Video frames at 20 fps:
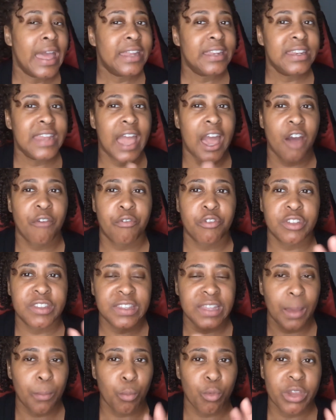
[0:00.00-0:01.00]
Now, for
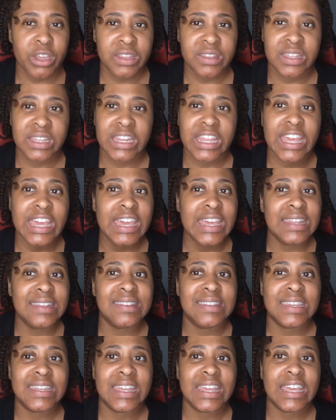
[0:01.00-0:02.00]
some reason, he
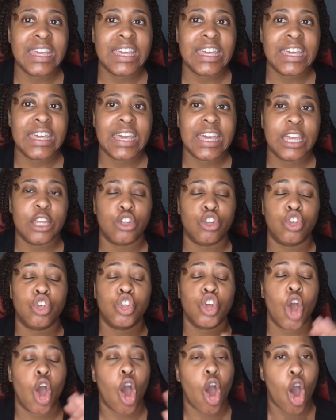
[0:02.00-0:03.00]
didn't get
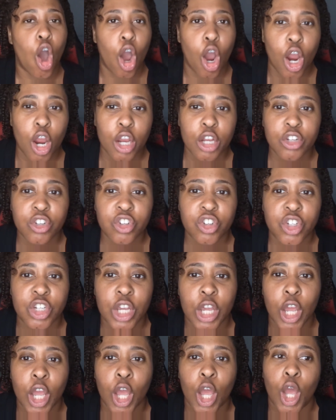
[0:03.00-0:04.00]
charged
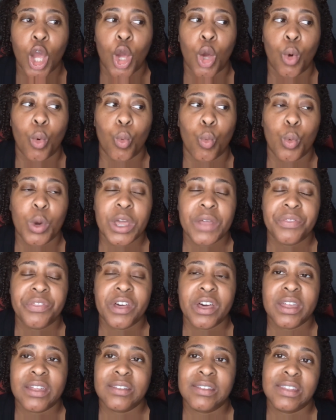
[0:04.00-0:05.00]
with
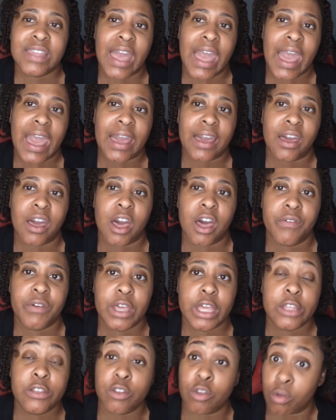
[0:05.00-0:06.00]
the attack of
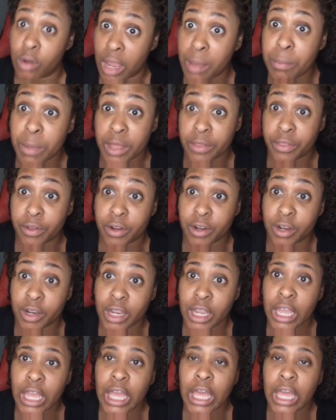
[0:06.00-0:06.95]
his grandmother.